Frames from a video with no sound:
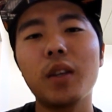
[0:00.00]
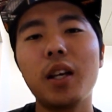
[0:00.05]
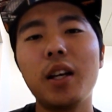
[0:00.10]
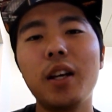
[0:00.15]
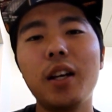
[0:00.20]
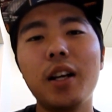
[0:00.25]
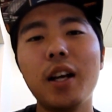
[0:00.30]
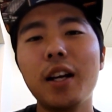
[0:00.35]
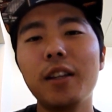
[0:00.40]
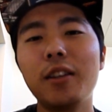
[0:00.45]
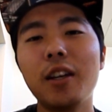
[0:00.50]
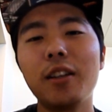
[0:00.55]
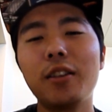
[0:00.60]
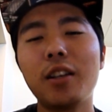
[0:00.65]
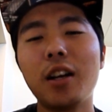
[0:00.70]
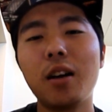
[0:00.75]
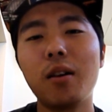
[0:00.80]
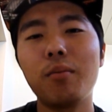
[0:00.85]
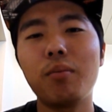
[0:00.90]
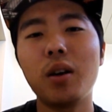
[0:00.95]
and at that
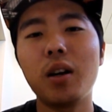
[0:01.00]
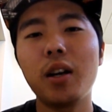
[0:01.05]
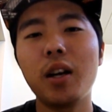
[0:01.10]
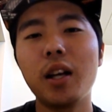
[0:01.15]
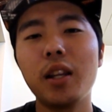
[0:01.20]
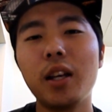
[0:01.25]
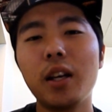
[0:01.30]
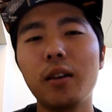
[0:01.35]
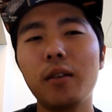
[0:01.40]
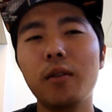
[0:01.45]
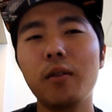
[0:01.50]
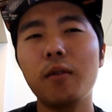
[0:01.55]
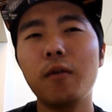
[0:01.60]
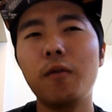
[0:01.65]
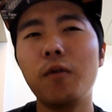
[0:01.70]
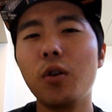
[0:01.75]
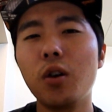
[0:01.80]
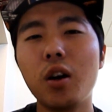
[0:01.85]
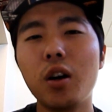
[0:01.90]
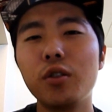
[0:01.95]
time I probably had like
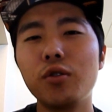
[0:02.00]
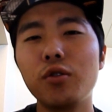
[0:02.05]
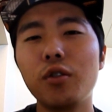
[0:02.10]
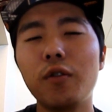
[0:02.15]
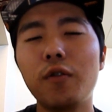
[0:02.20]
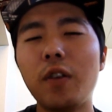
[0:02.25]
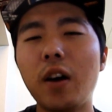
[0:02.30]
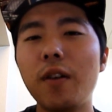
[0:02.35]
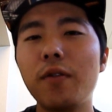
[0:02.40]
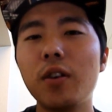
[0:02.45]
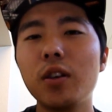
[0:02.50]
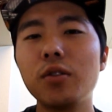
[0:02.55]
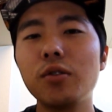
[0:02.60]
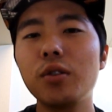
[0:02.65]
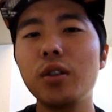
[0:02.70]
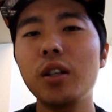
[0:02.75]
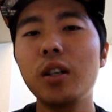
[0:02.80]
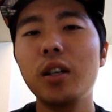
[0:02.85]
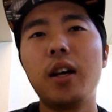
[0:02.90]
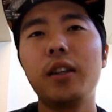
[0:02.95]
400 or
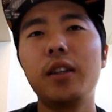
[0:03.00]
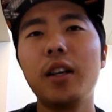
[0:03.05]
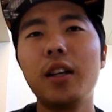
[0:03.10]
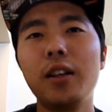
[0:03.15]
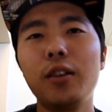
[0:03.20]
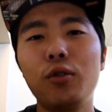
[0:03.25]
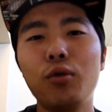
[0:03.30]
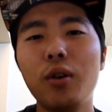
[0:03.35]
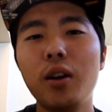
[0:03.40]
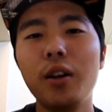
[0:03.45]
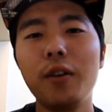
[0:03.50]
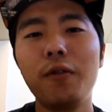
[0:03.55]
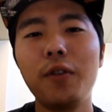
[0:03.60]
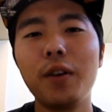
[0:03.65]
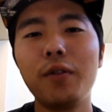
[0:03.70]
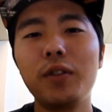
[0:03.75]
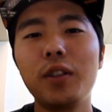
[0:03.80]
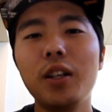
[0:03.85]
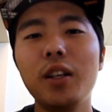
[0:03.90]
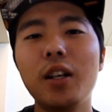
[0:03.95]
500. At the end of
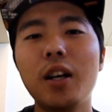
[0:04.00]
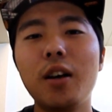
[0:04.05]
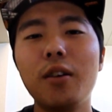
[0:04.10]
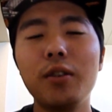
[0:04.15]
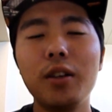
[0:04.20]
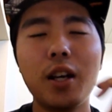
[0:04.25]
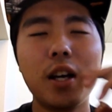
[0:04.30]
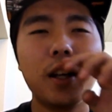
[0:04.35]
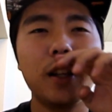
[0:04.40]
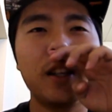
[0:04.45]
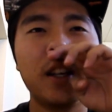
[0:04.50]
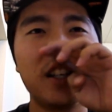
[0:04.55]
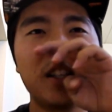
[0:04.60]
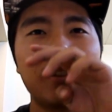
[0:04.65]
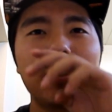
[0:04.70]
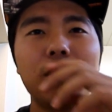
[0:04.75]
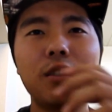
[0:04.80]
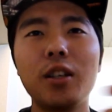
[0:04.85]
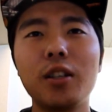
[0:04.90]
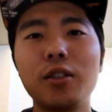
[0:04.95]
2015, I only had
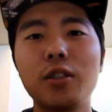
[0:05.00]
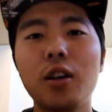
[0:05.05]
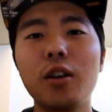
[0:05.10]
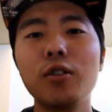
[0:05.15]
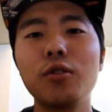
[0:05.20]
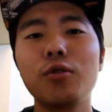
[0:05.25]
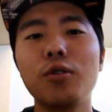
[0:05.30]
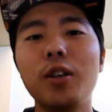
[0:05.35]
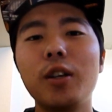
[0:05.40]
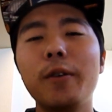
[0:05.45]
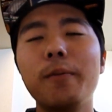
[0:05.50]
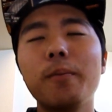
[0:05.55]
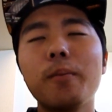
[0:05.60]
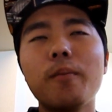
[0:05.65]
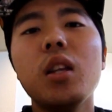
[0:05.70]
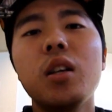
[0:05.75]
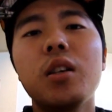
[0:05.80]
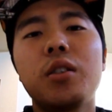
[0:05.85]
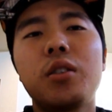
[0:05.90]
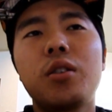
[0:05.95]
like 600.
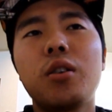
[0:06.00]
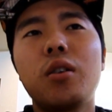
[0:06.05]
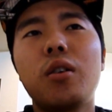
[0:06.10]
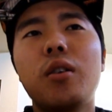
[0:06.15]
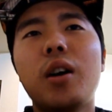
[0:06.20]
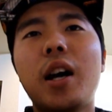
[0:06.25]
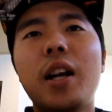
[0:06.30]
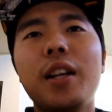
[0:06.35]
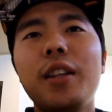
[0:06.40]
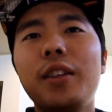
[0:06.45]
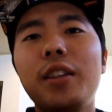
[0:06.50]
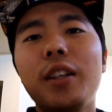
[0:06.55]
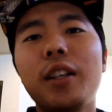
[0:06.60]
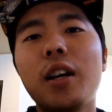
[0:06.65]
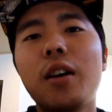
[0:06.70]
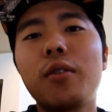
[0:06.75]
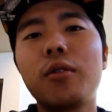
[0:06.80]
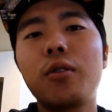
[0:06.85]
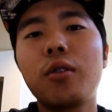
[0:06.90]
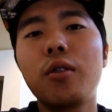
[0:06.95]
So I didn't
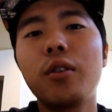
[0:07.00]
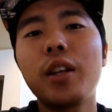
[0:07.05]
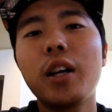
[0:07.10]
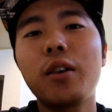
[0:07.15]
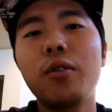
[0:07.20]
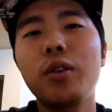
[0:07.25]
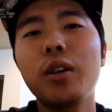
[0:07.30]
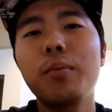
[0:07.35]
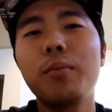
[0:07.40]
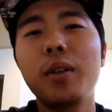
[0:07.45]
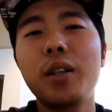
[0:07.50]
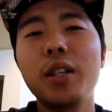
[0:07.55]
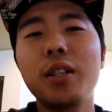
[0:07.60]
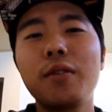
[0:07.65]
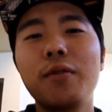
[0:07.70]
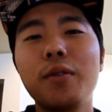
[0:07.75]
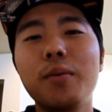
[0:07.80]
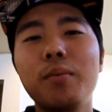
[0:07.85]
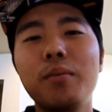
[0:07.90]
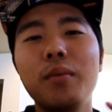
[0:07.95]
think I would grow that quick
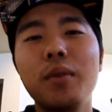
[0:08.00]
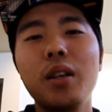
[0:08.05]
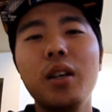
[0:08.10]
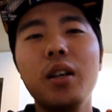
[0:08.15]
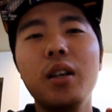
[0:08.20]
because from